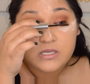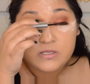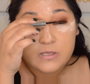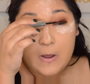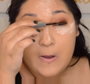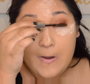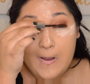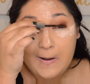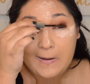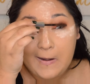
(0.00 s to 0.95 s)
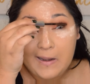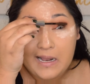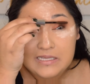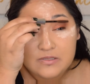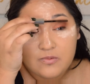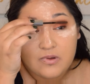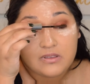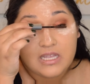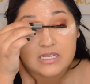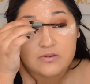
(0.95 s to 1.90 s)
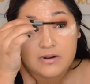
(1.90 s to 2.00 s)
So I think that's
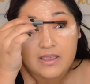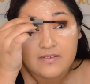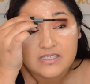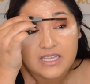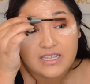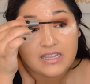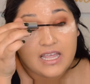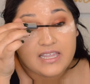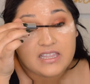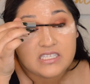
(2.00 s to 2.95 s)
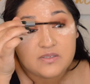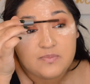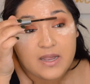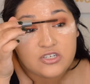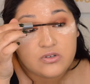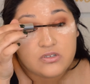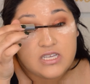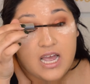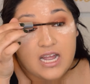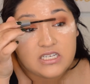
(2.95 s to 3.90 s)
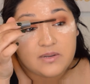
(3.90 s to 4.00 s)
what gives it like the special
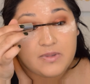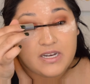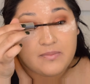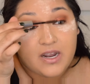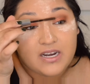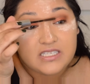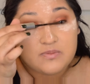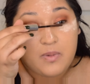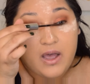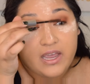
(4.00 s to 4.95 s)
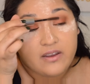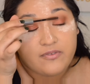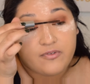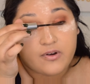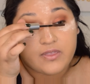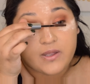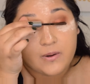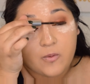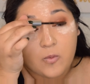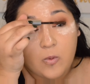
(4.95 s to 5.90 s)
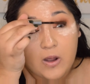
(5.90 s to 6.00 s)
touch. I mean, I'm not a spy for their
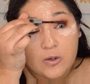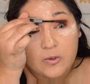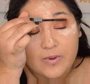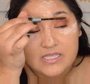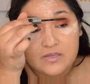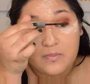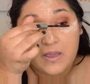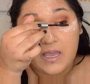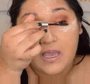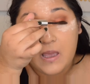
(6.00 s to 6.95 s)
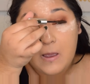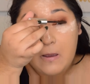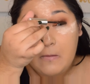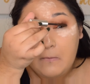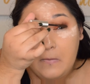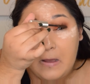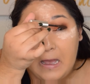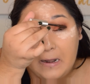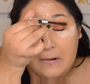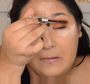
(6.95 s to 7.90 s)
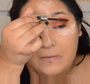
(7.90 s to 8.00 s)
water recipe,
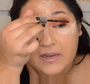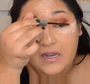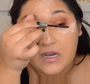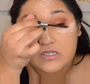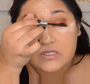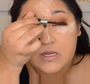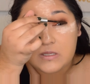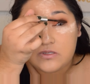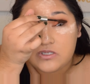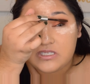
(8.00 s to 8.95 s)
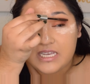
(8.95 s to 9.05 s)
but oh my gosh, it just